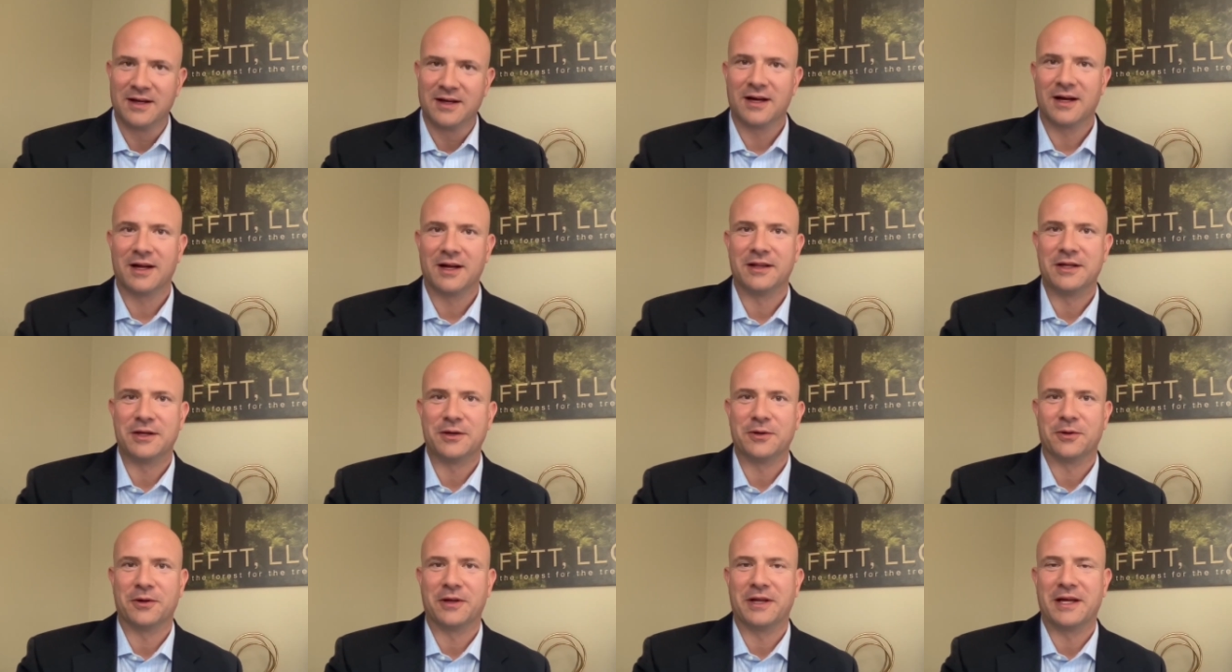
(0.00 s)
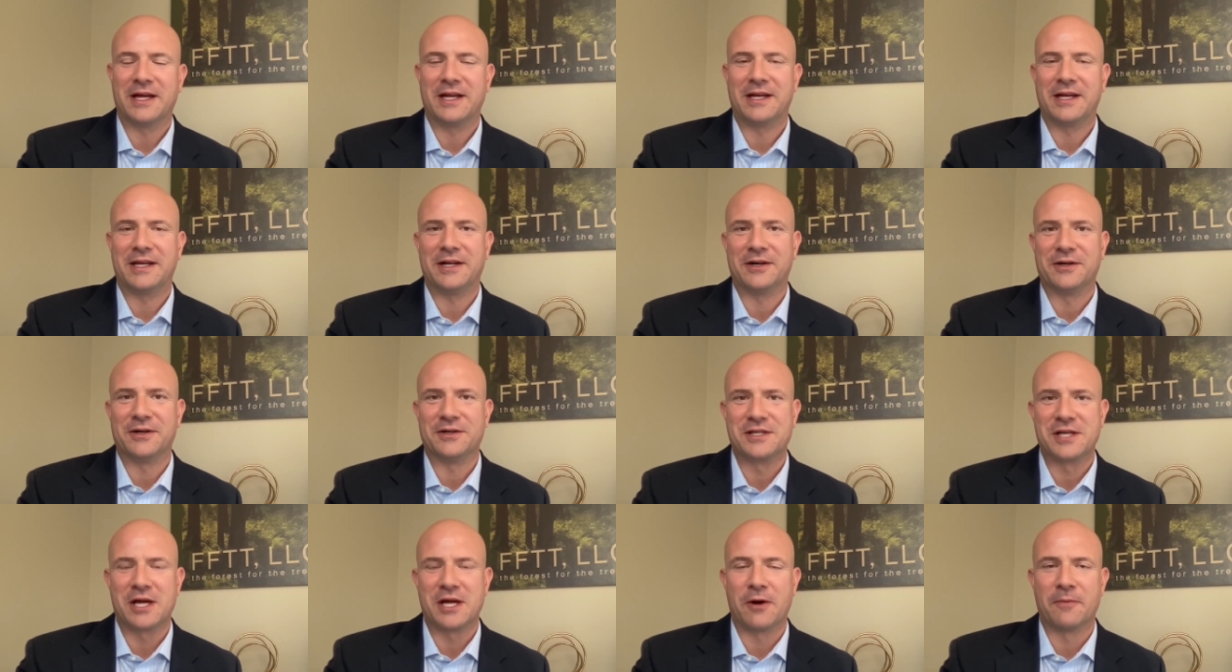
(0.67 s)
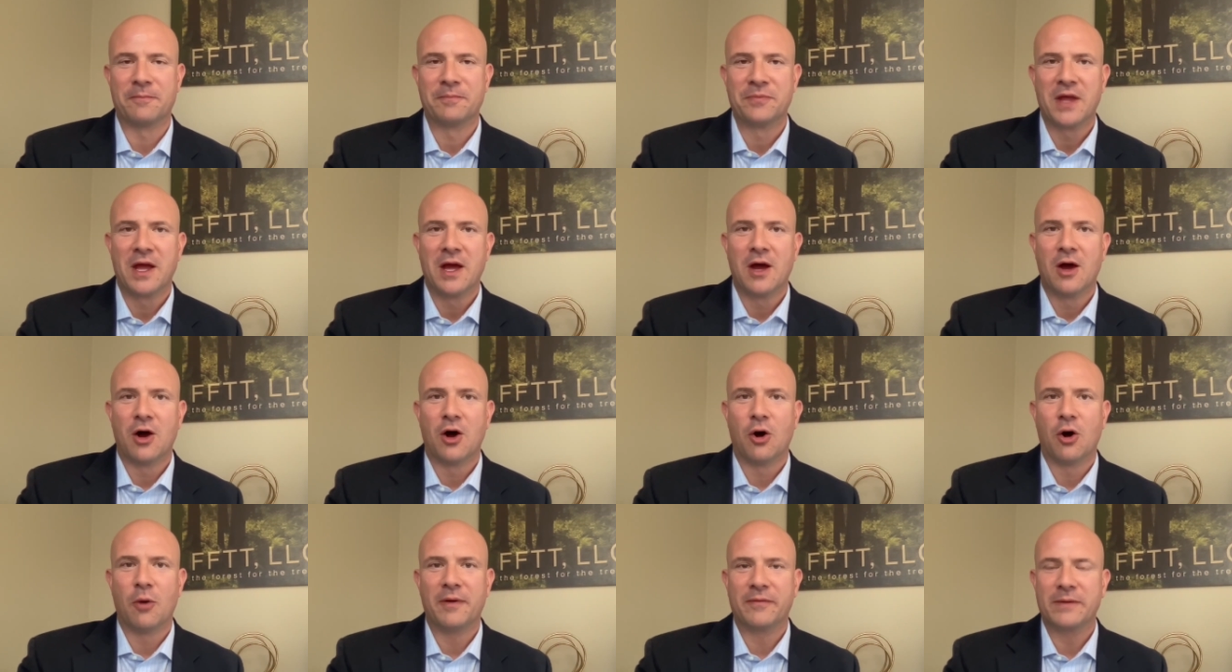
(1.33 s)
on the old head here. So
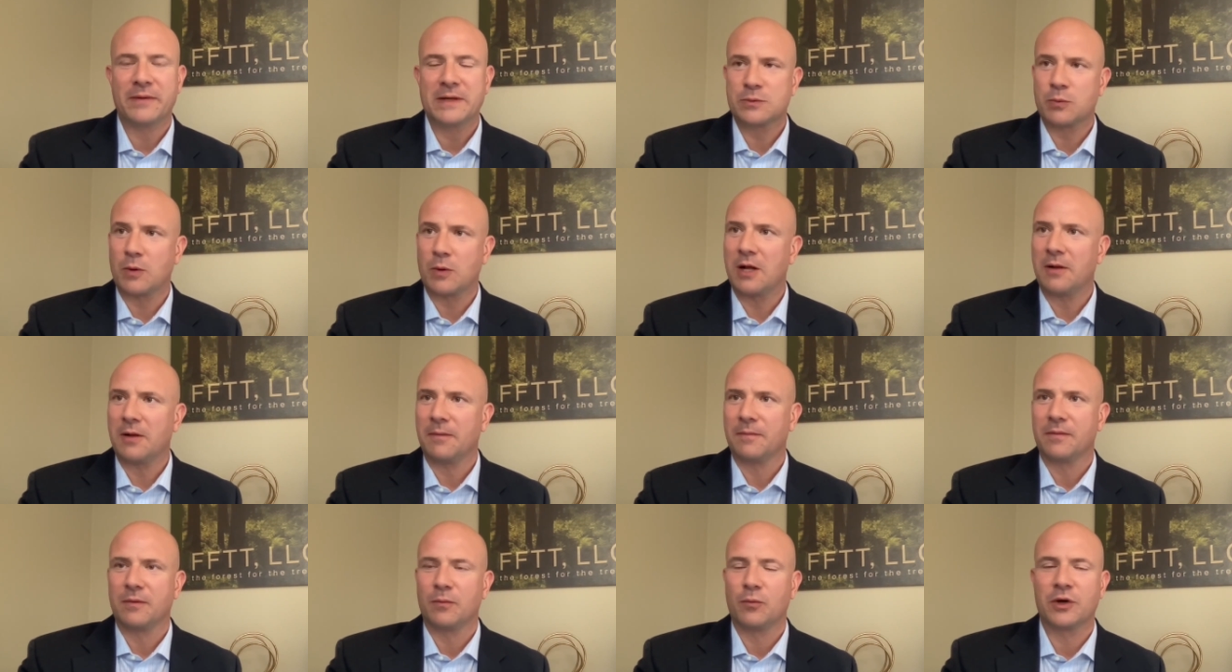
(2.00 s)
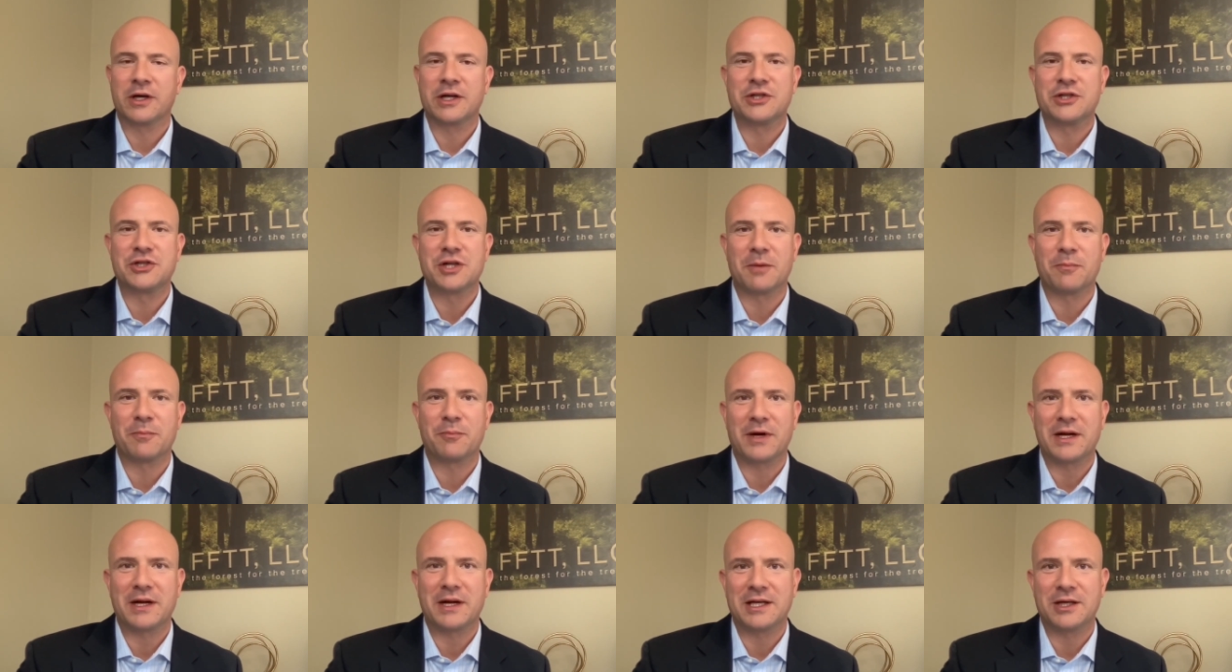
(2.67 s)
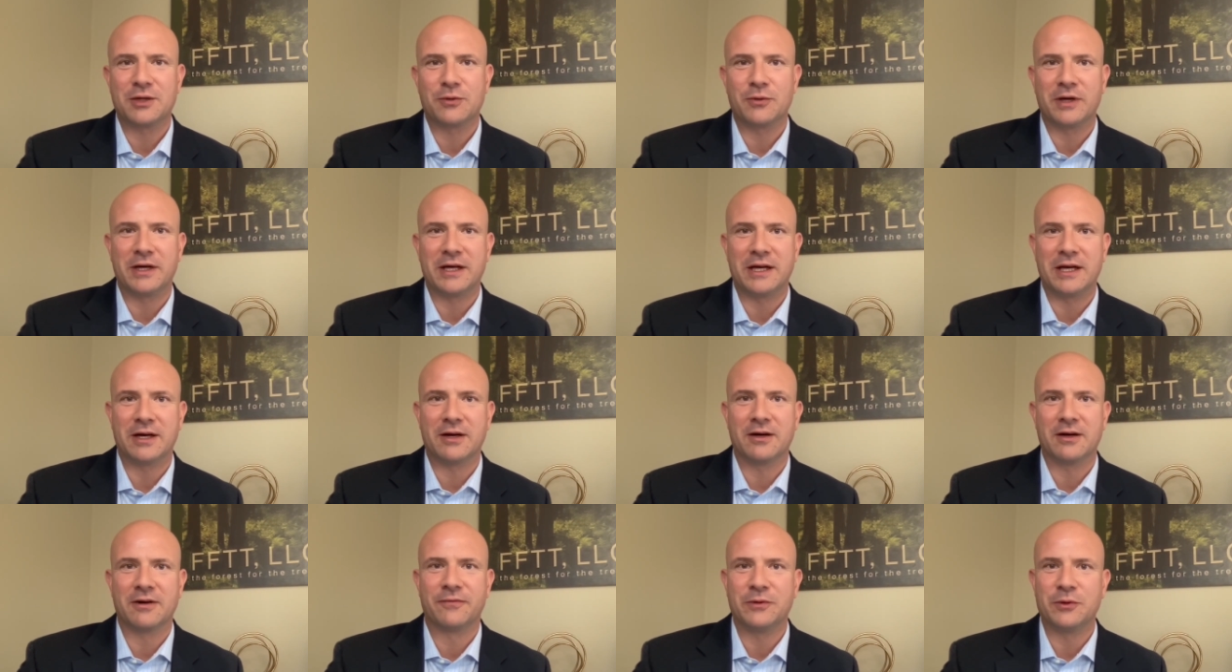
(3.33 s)
hope everybody's well. We're gonna jump right into it
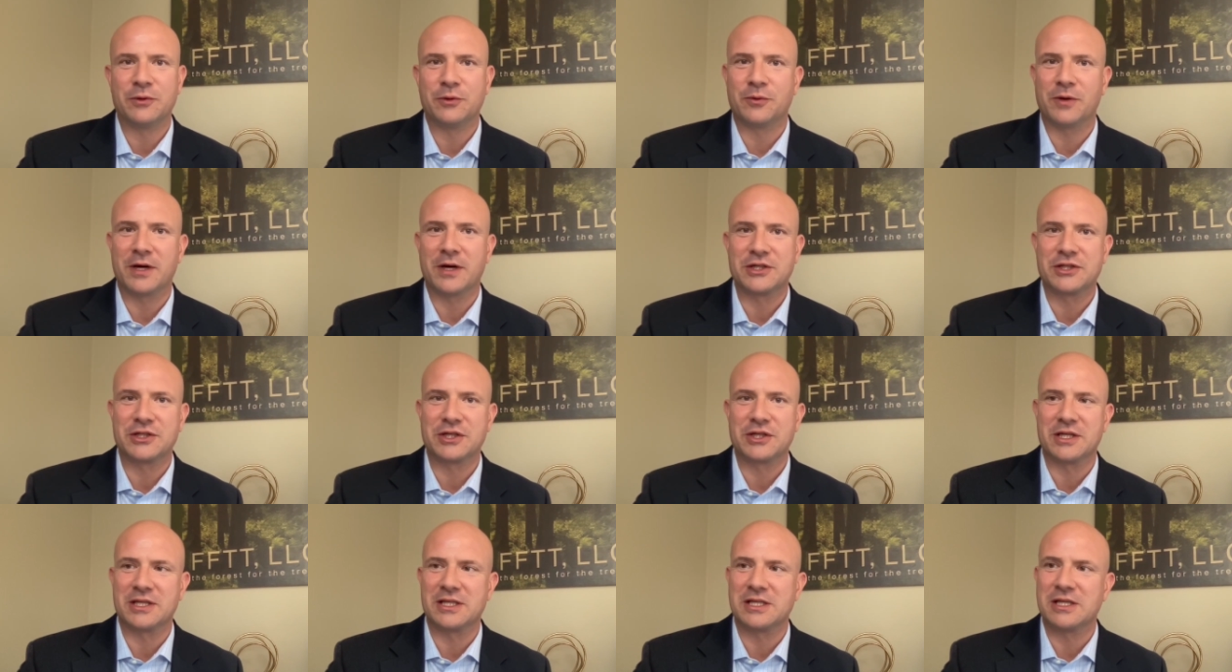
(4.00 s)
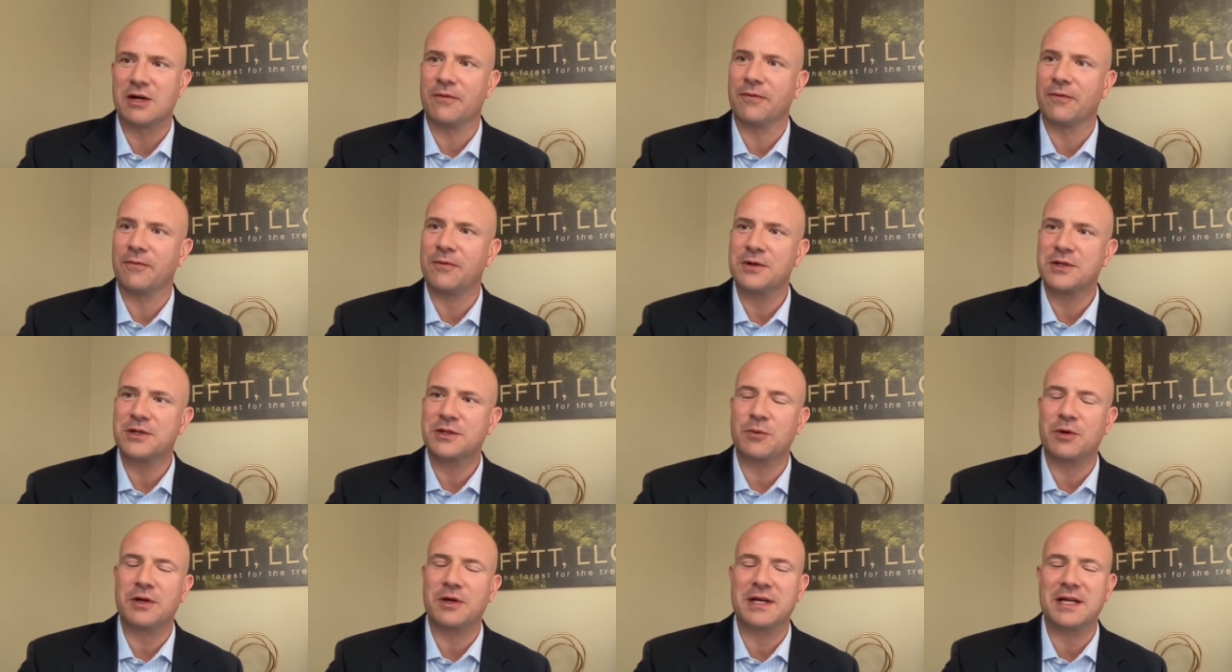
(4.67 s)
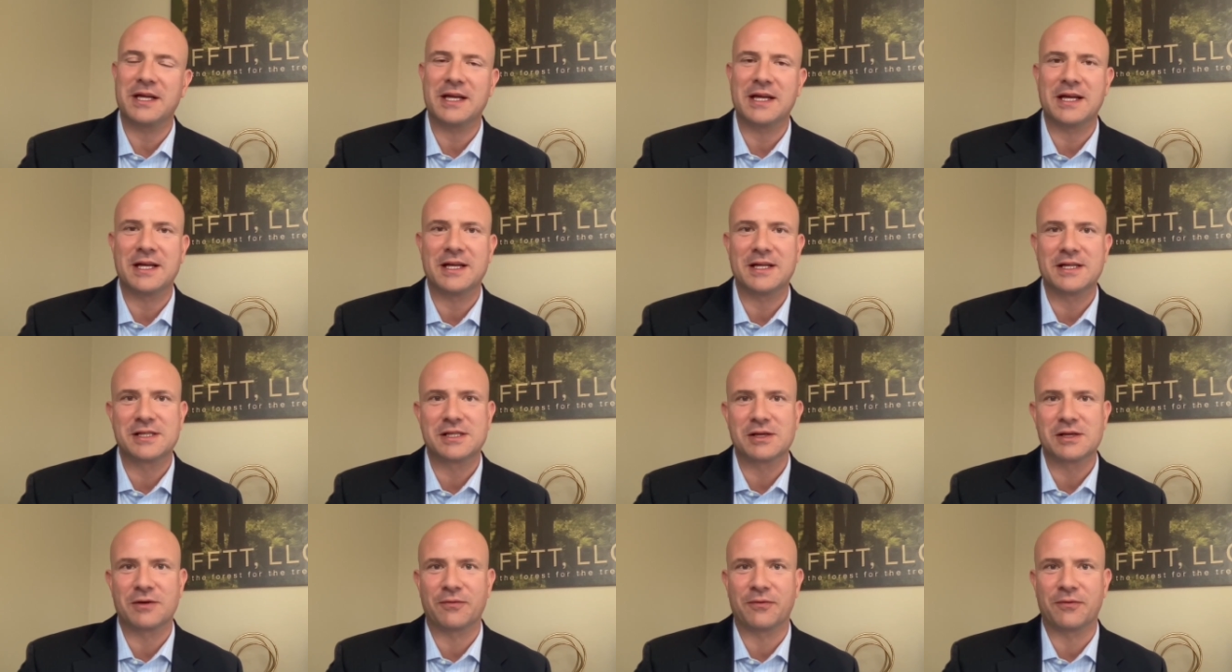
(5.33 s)
here. A few questions here. First one
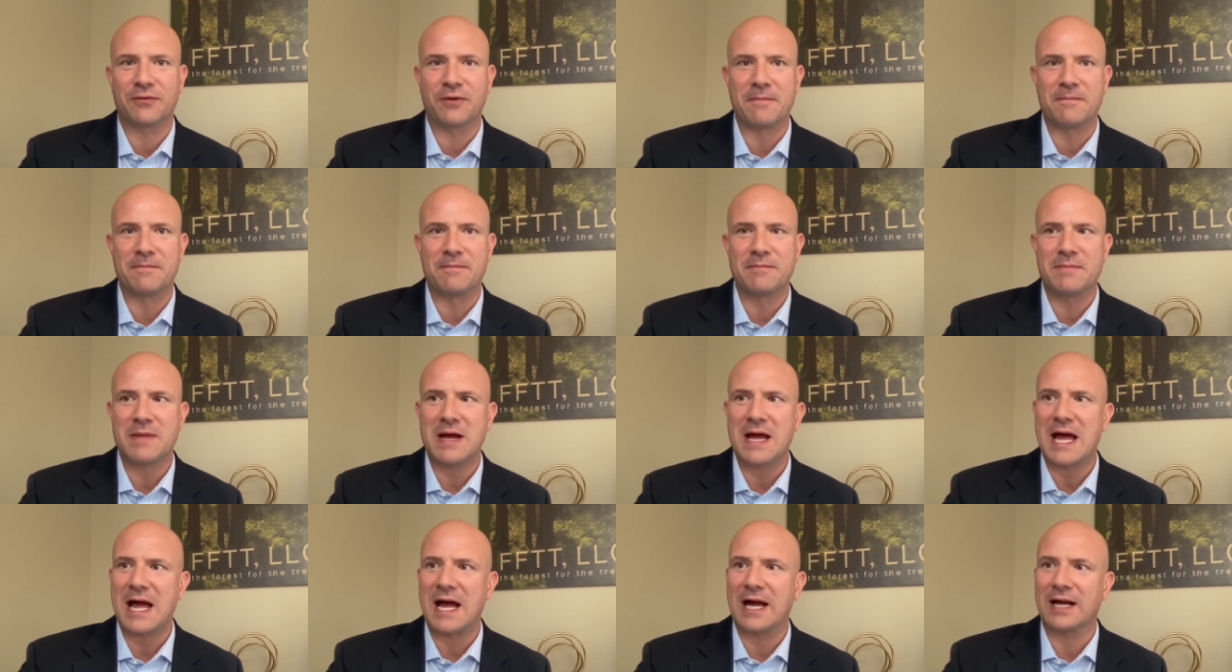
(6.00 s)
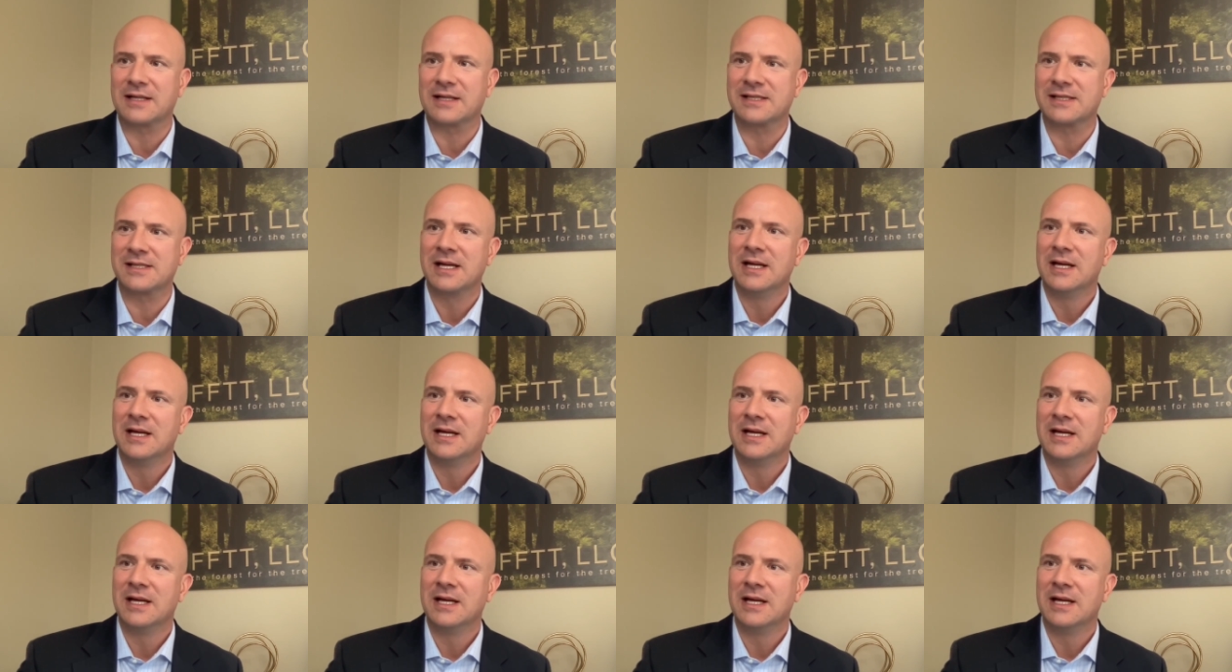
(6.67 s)
is from Max.